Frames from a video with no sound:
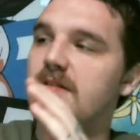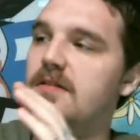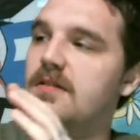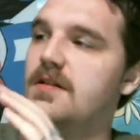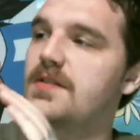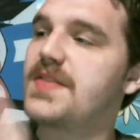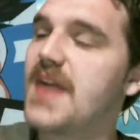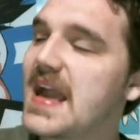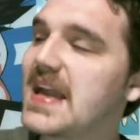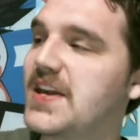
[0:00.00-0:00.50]

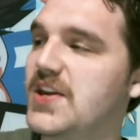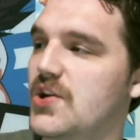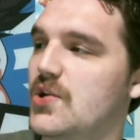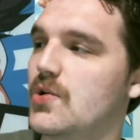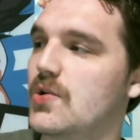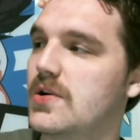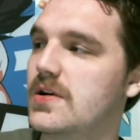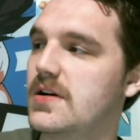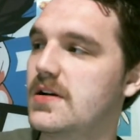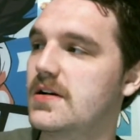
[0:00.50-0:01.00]
thank
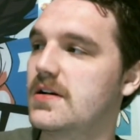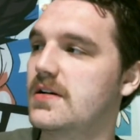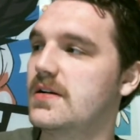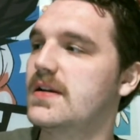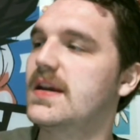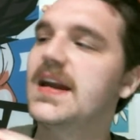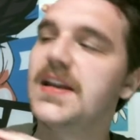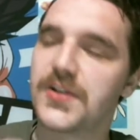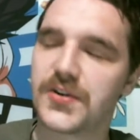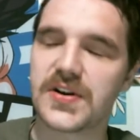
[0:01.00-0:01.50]
you,
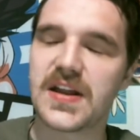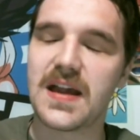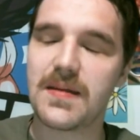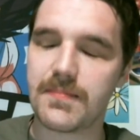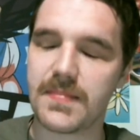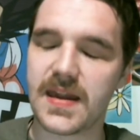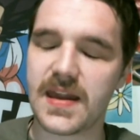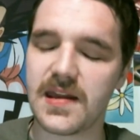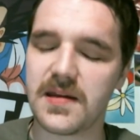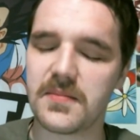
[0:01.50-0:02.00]
internet
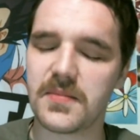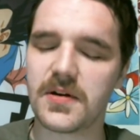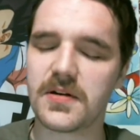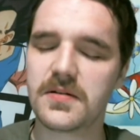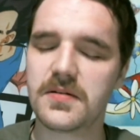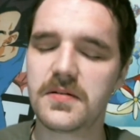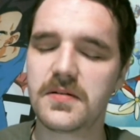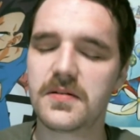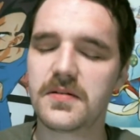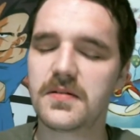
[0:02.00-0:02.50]
meme,
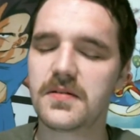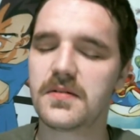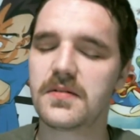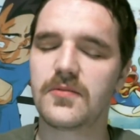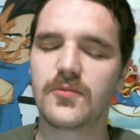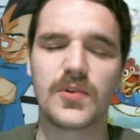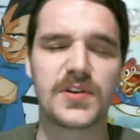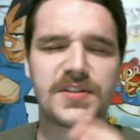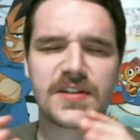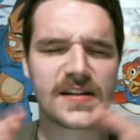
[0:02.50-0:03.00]

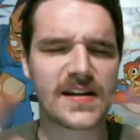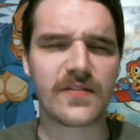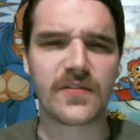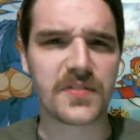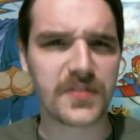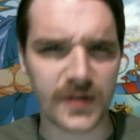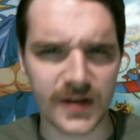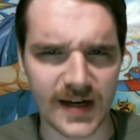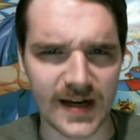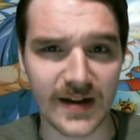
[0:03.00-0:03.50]
which I never
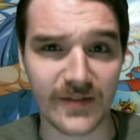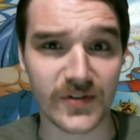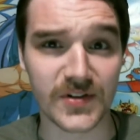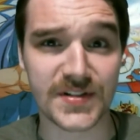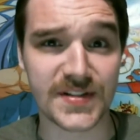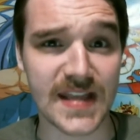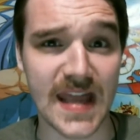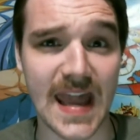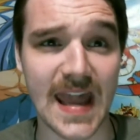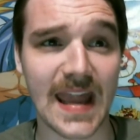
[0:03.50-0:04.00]
thought I'd ever
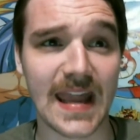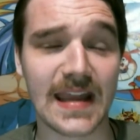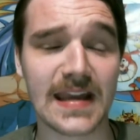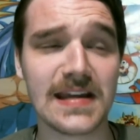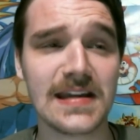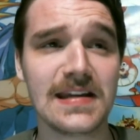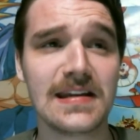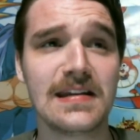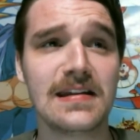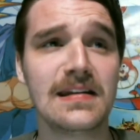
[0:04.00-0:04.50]
say.
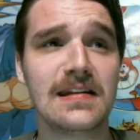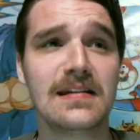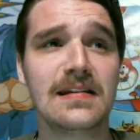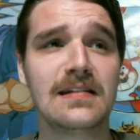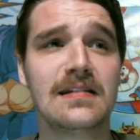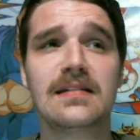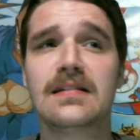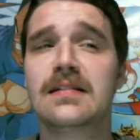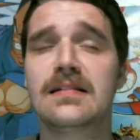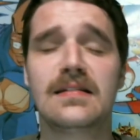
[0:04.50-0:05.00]

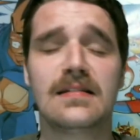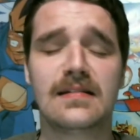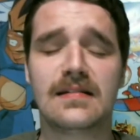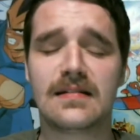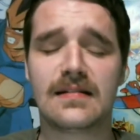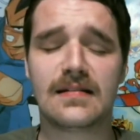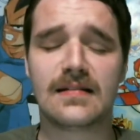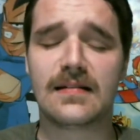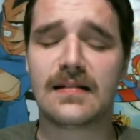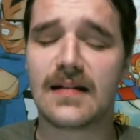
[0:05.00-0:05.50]

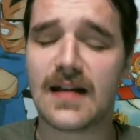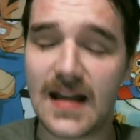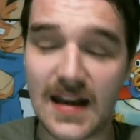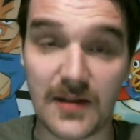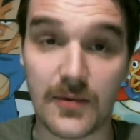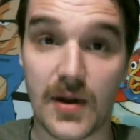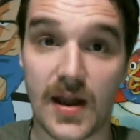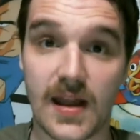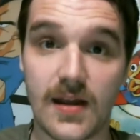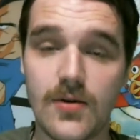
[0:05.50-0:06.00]

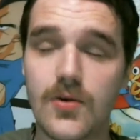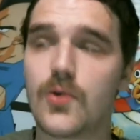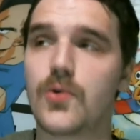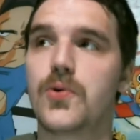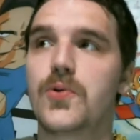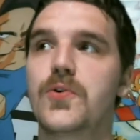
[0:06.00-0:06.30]
Anyway, whew.